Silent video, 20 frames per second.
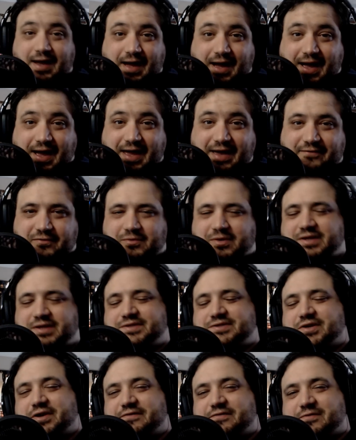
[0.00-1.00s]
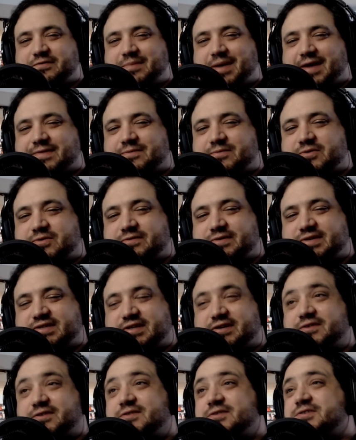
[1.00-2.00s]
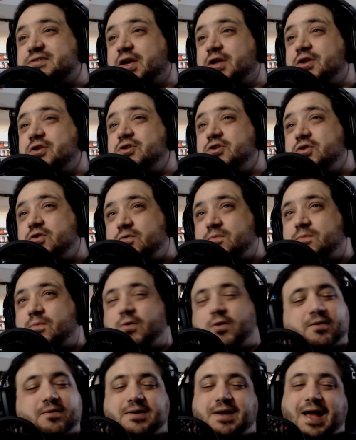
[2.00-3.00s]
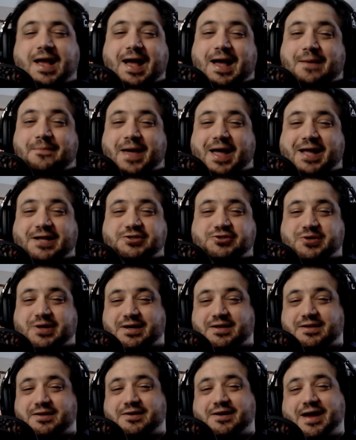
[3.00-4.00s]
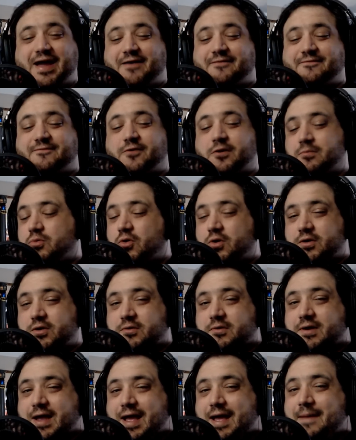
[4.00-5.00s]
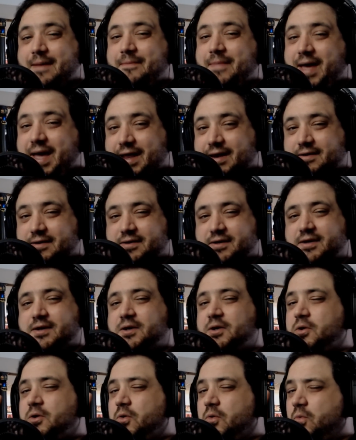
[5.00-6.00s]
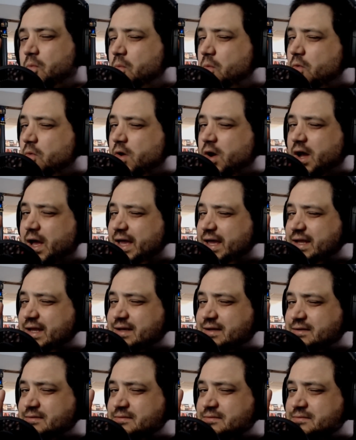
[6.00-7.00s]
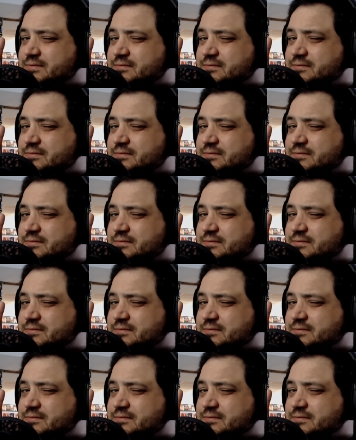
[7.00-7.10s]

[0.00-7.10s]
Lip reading: Hi everyone, Tony from Mac the Movies here, and there's a new Mortal Kombat trailer out for Mortal Kombat 1.